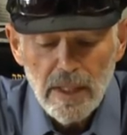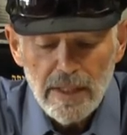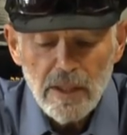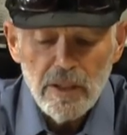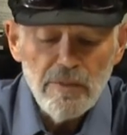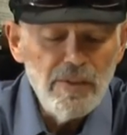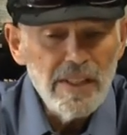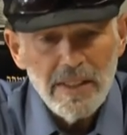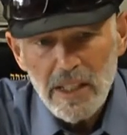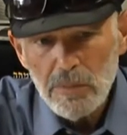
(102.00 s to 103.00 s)
Now, the
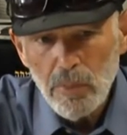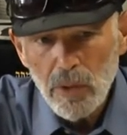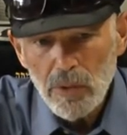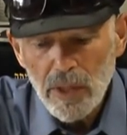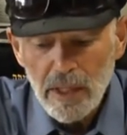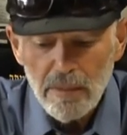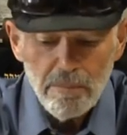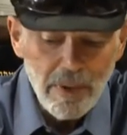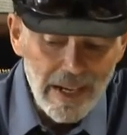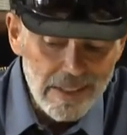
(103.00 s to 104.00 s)
event has both a
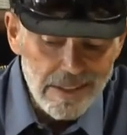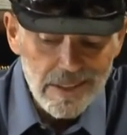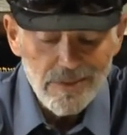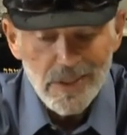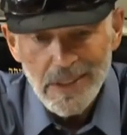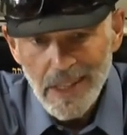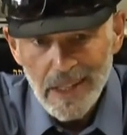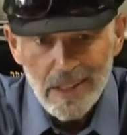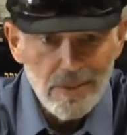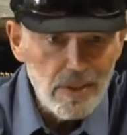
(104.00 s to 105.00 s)
positive and
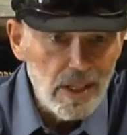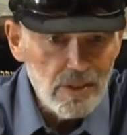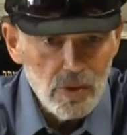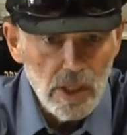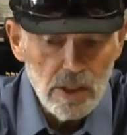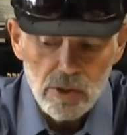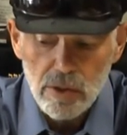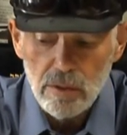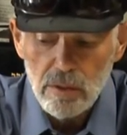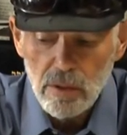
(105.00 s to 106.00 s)
negative
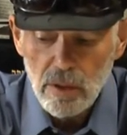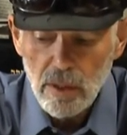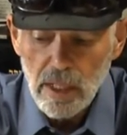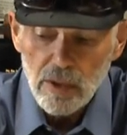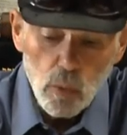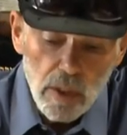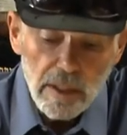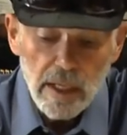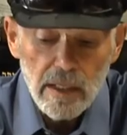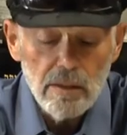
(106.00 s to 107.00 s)
connotation. On the one
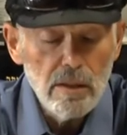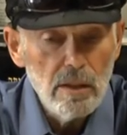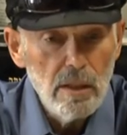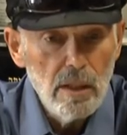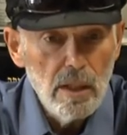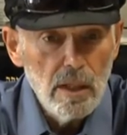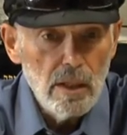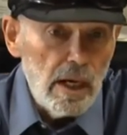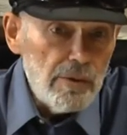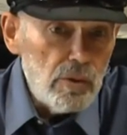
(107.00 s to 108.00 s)
hand,
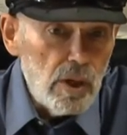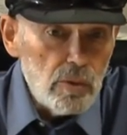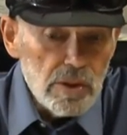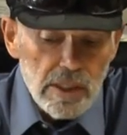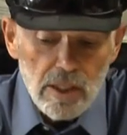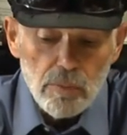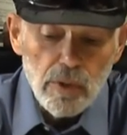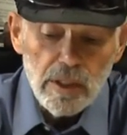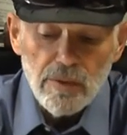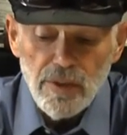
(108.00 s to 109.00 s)
after all, we're
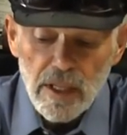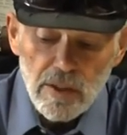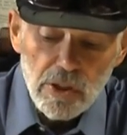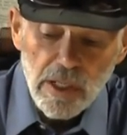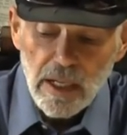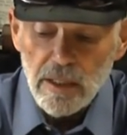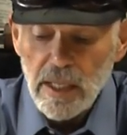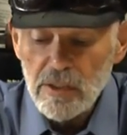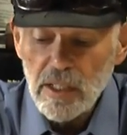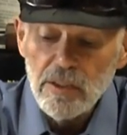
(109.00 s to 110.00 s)
celebrating the fact the child
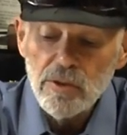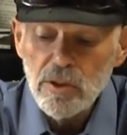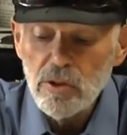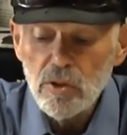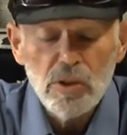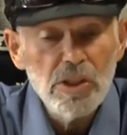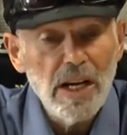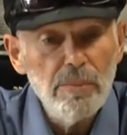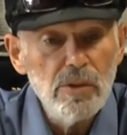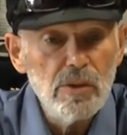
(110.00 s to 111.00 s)
has entered into a
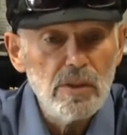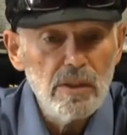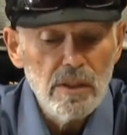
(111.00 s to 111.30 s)
Shabbos